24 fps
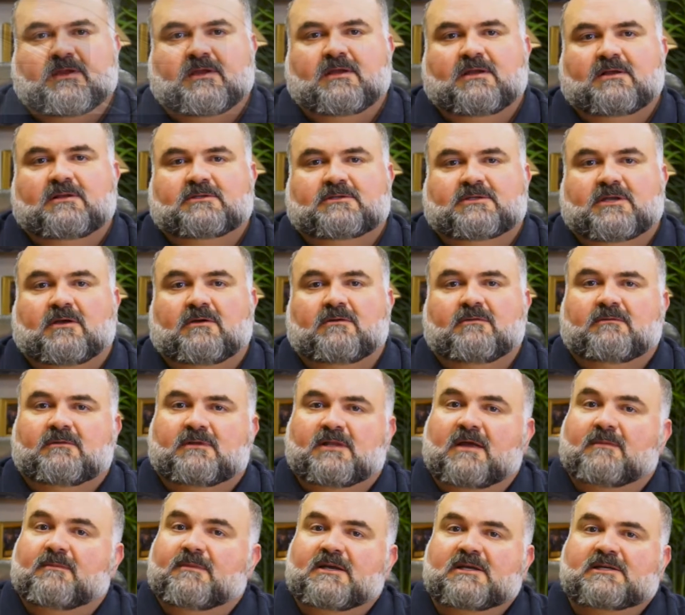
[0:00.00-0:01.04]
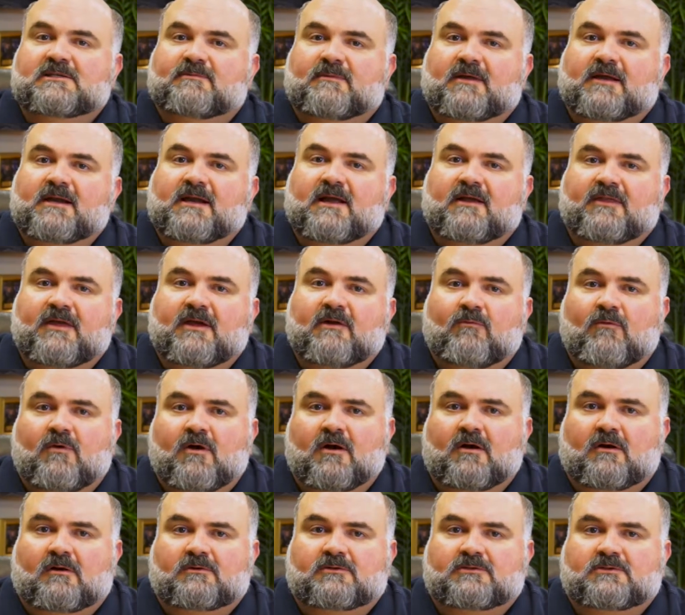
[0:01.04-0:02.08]
So let me explain how that
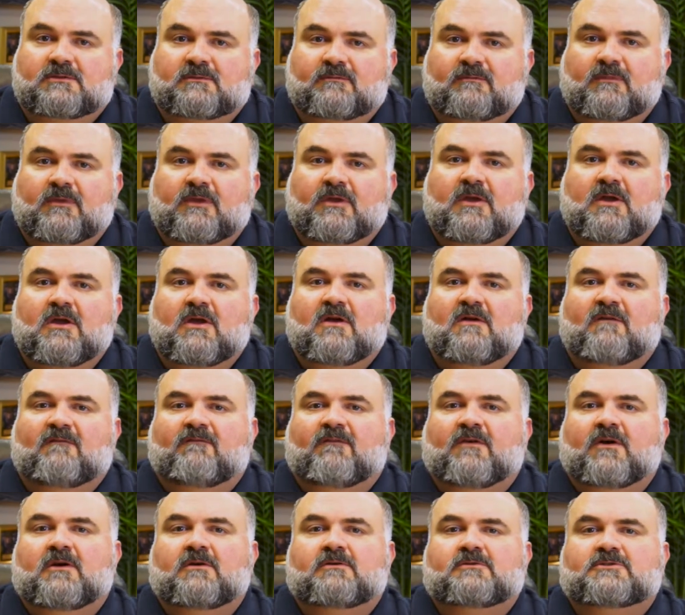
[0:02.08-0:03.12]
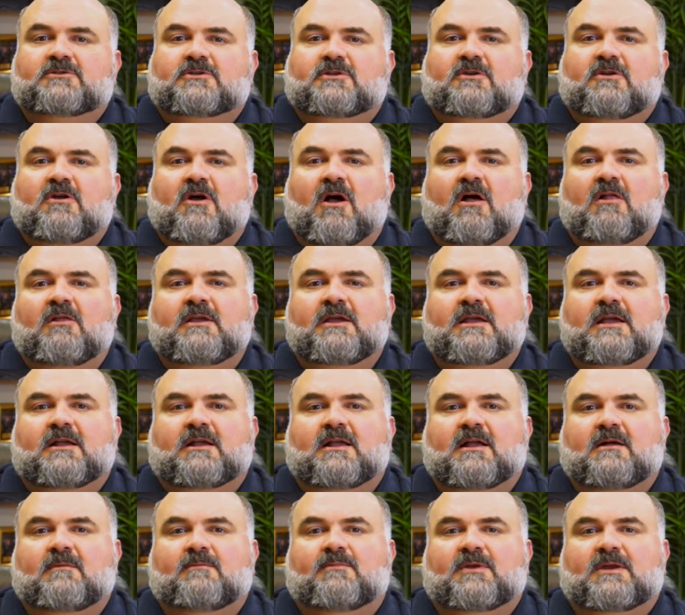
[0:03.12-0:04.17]
works. First, calling a
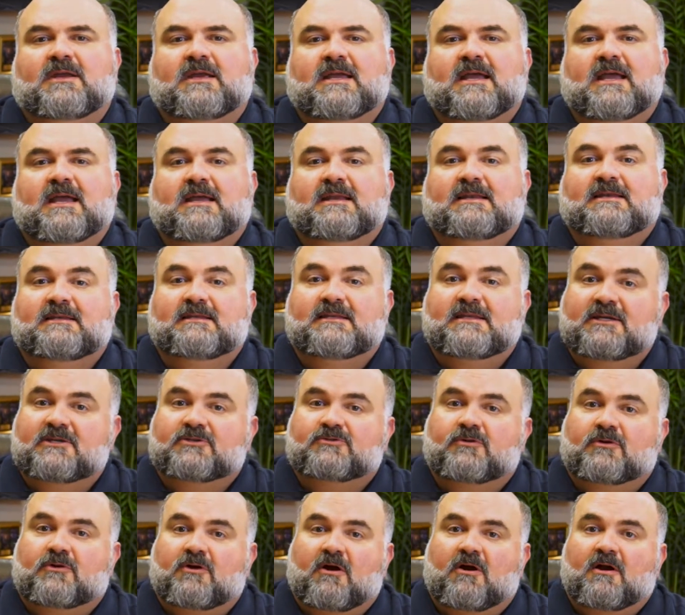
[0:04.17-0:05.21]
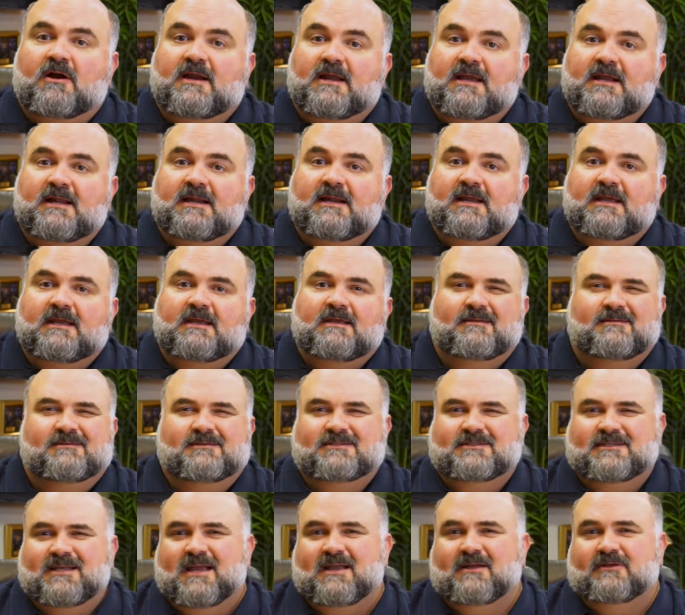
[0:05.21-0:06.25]
company a disregarded entity
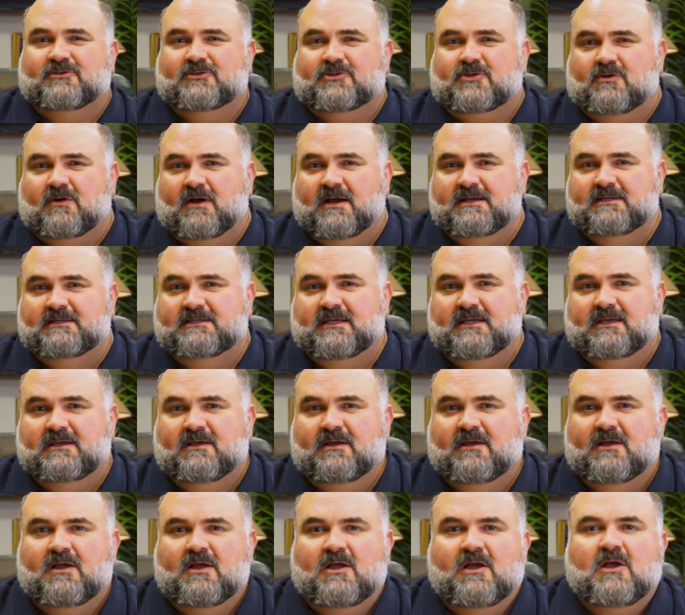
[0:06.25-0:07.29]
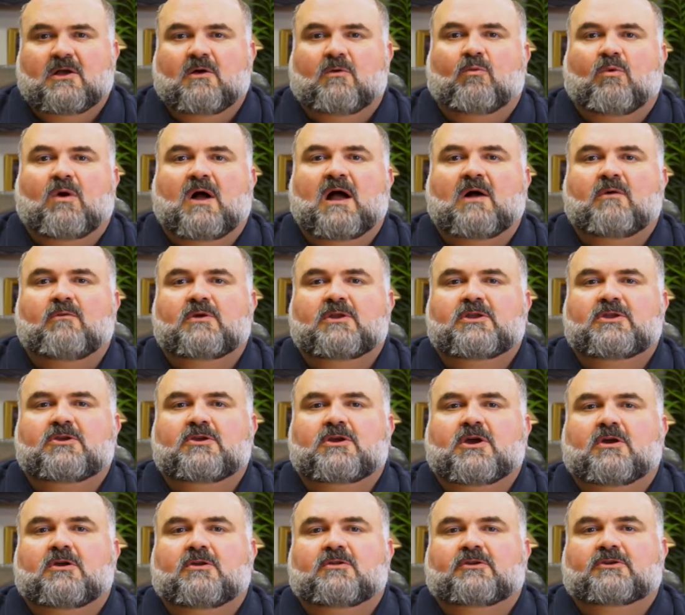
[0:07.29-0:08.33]
sounds crazy. Why would you
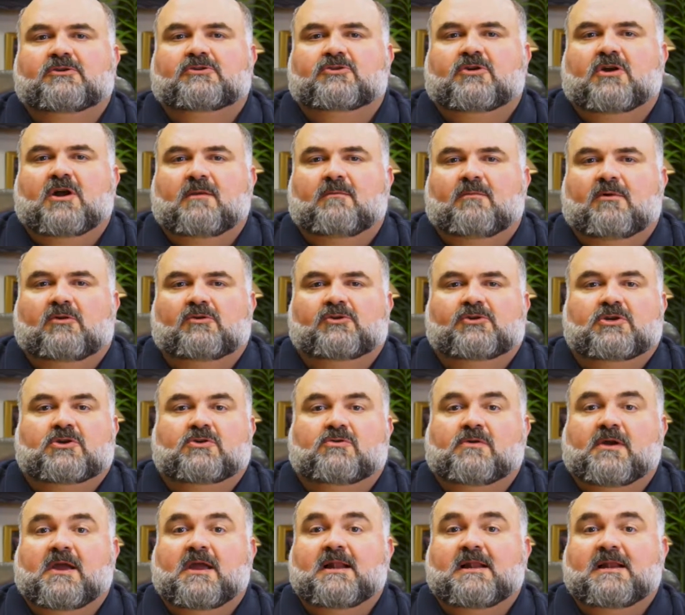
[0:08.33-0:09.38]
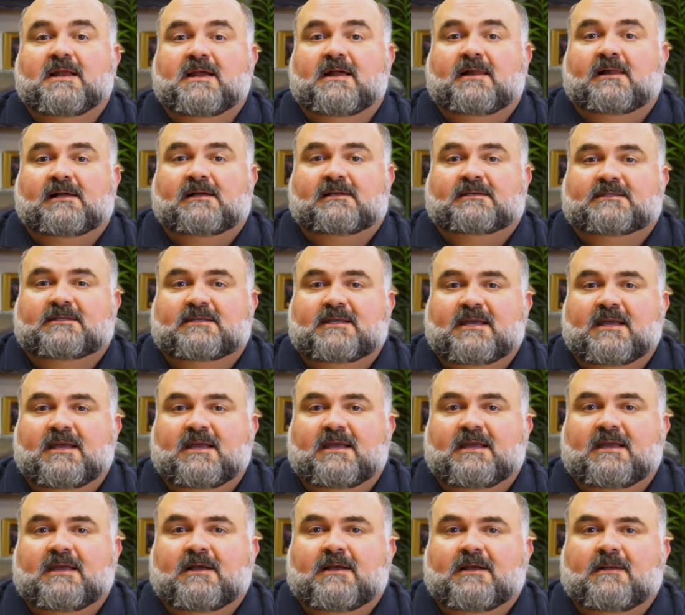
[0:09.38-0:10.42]
go to the trouble to create an
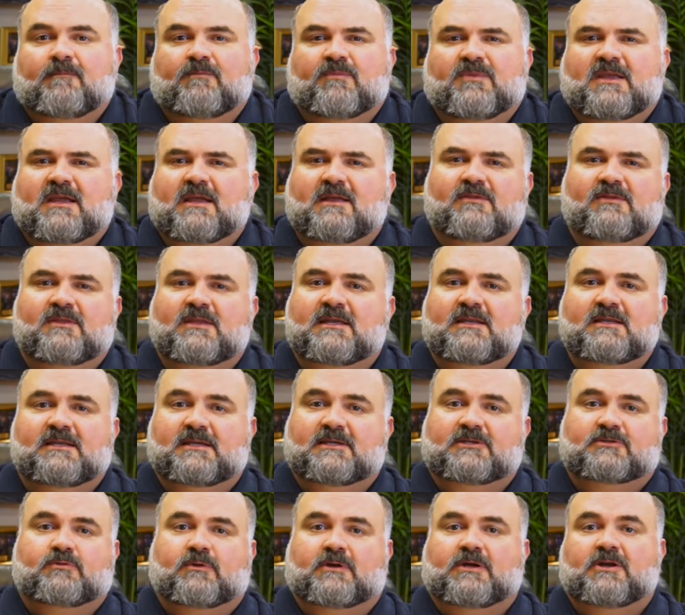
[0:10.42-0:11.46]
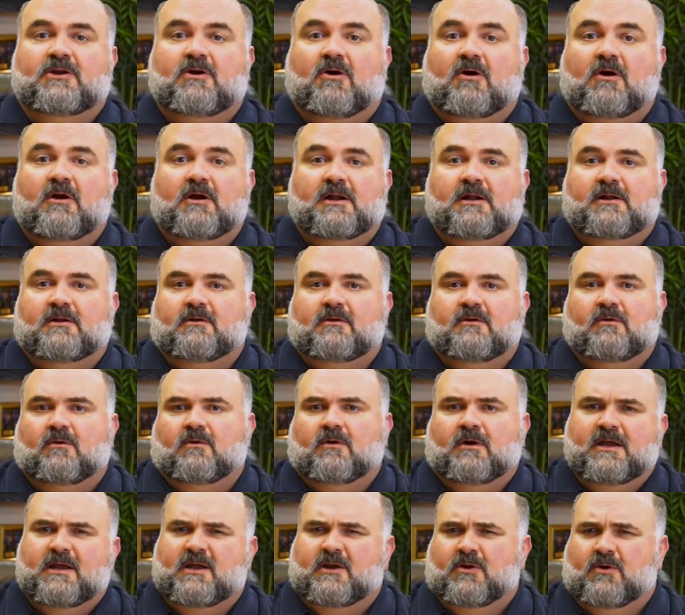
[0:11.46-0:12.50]
LLC and then disregard it
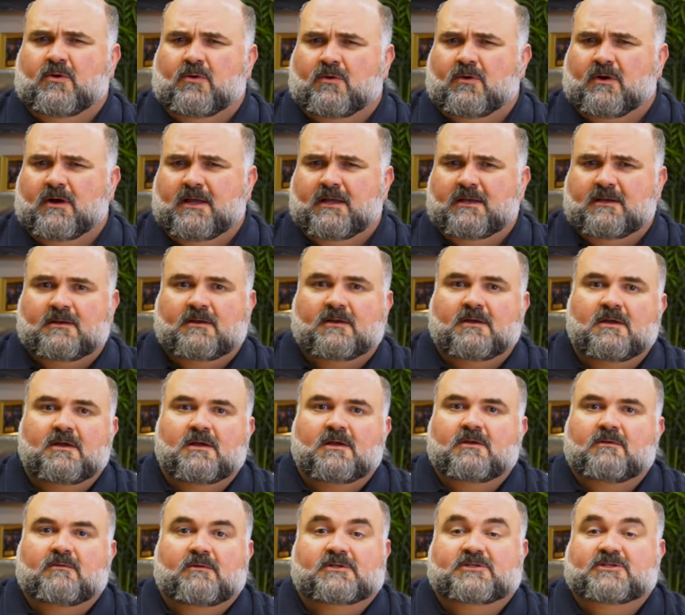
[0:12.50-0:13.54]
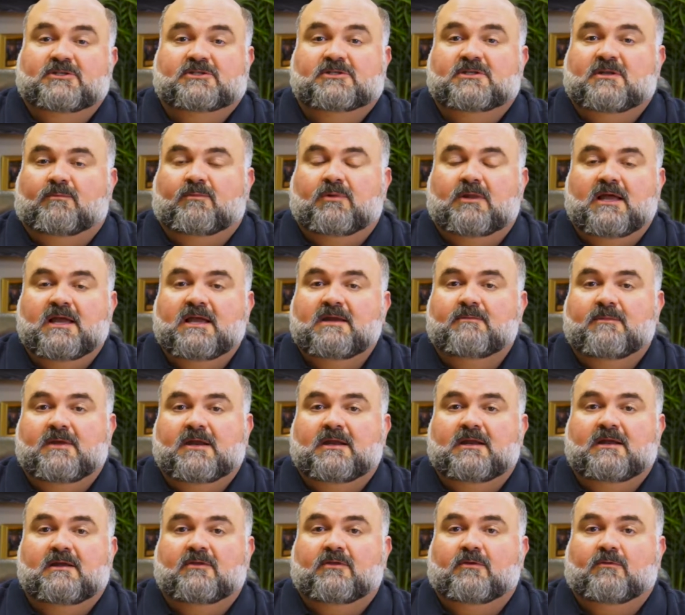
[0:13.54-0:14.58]
or ignore it, which is the plain
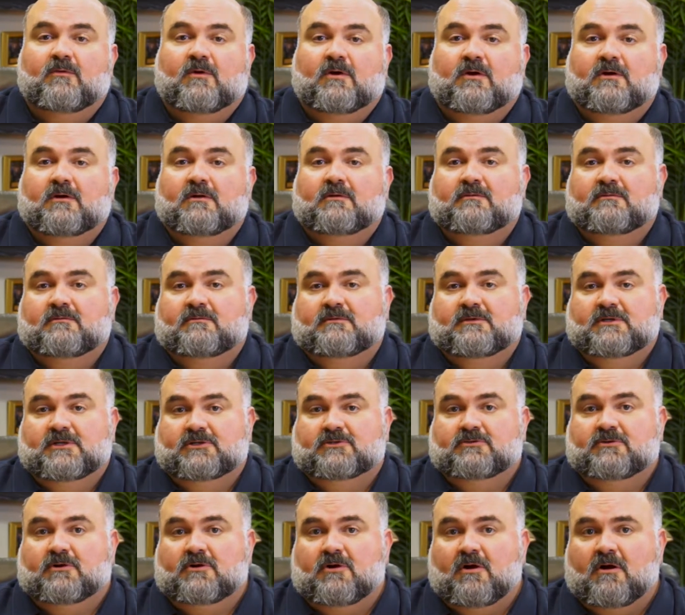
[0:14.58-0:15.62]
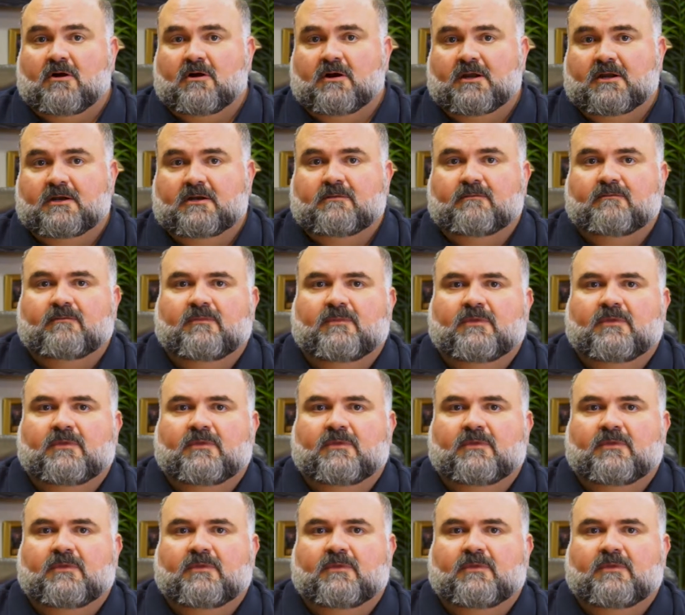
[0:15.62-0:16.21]
meaning of the word disregarded?